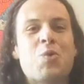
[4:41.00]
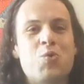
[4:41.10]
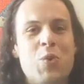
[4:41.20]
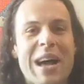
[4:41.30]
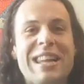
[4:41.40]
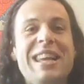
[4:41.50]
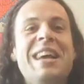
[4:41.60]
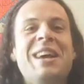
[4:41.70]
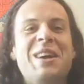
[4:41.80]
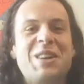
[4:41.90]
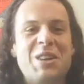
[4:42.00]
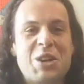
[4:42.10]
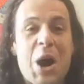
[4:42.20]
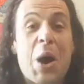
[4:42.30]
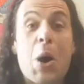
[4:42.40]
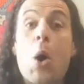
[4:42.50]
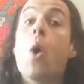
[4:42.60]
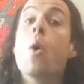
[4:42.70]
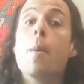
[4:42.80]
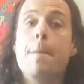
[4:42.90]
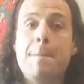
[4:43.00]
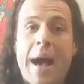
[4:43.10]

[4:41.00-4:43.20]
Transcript: ready, go.